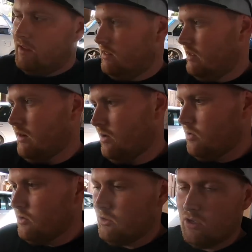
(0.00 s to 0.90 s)
thing that I
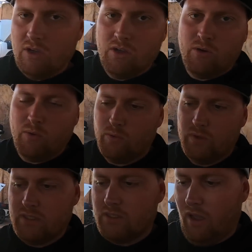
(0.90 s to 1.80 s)
got,
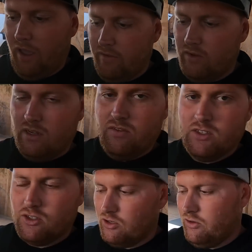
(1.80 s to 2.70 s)
which I haven't
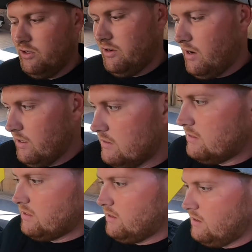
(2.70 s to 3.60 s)
even showed you guys,